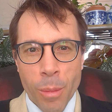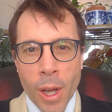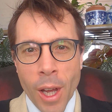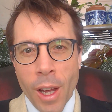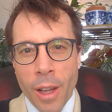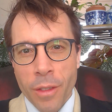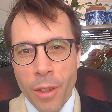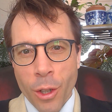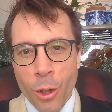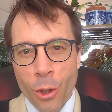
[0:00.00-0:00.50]

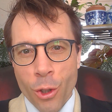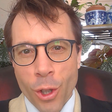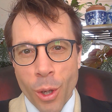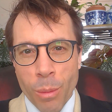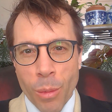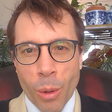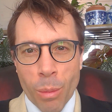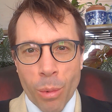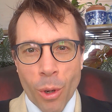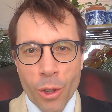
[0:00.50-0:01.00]
and then you
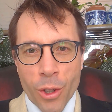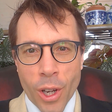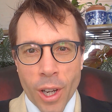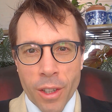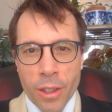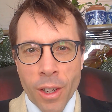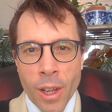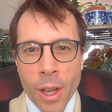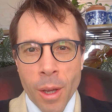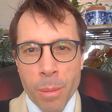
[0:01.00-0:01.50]
ship your
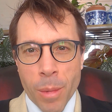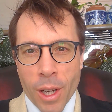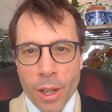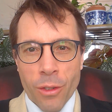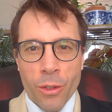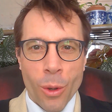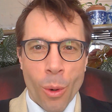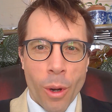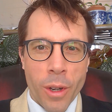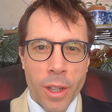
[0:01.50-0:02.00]
product
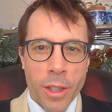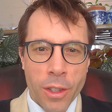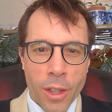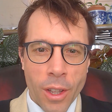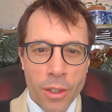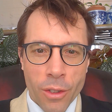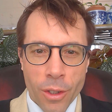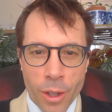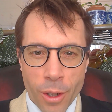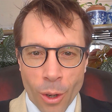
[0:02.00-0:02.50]
because you only
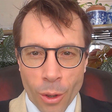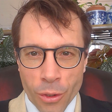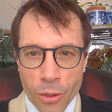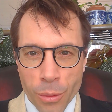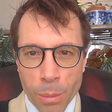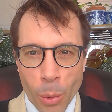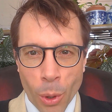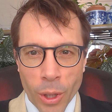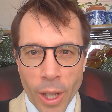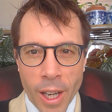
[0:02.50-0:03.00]
tested on
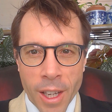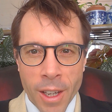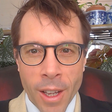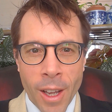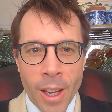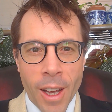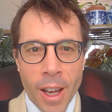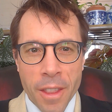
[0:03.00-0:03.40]
small n,